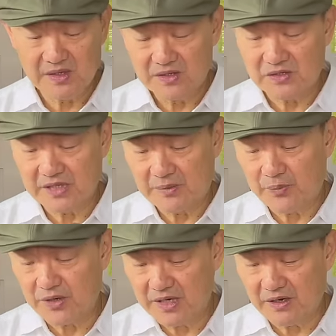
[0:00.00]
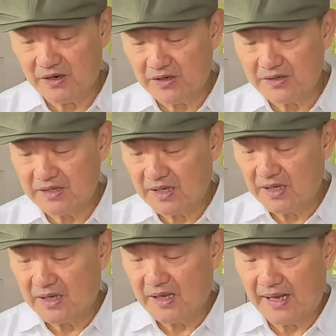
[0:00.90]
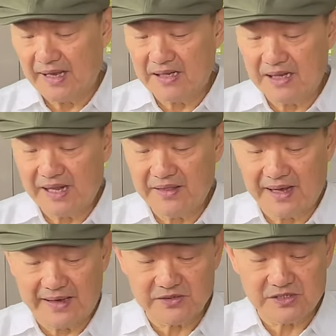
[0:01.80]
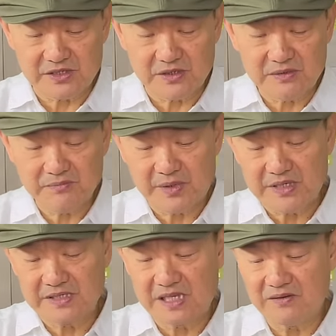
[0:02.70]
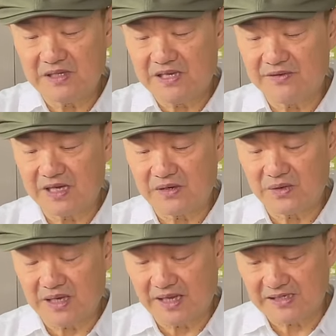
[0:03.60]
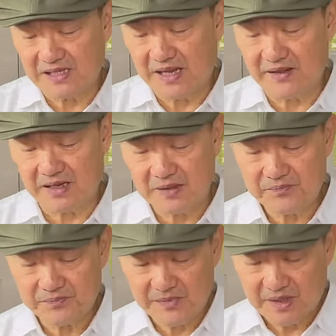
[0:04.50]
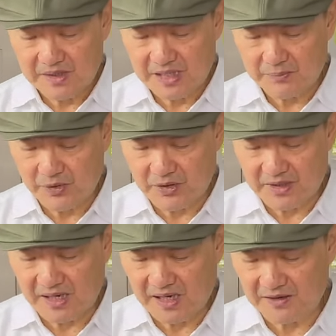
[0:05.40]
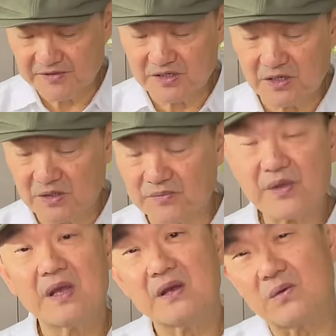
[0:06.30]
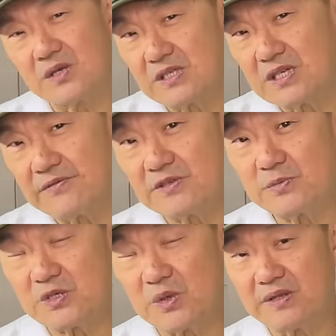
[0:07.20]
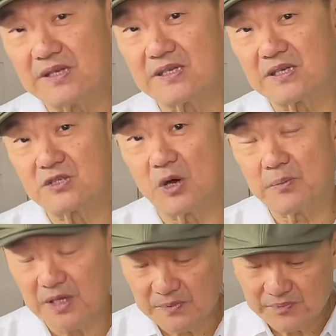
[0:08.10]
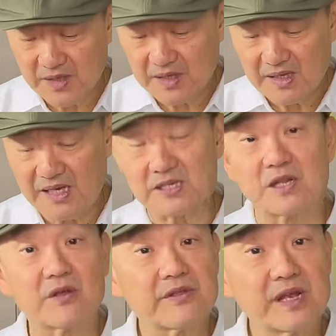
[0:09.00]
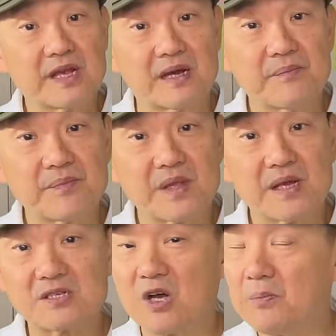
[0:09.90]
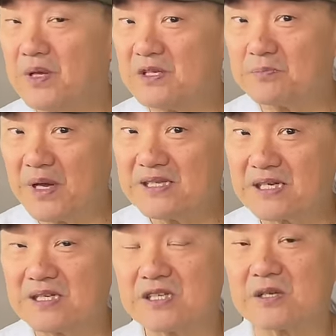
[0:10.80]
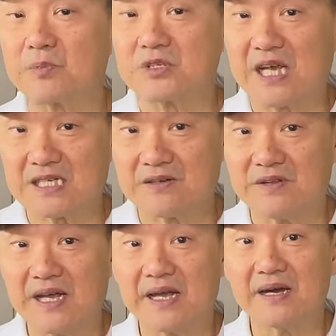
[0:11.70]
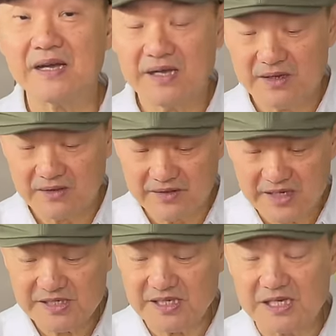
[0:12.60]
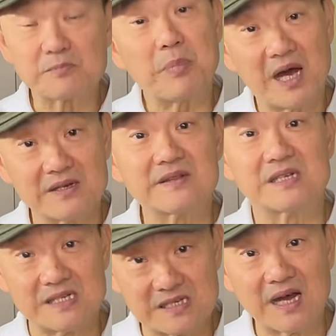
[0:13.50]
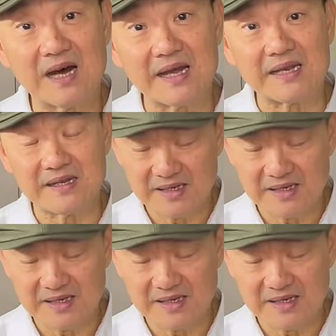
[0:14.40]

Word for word: So they put it on a leather outsole, but instead of leaving it as leather, they put on a half sole. What's the difference between this and a toppy? It's a lot thicker. A toppy is basically just a protective layer. This is part of the design.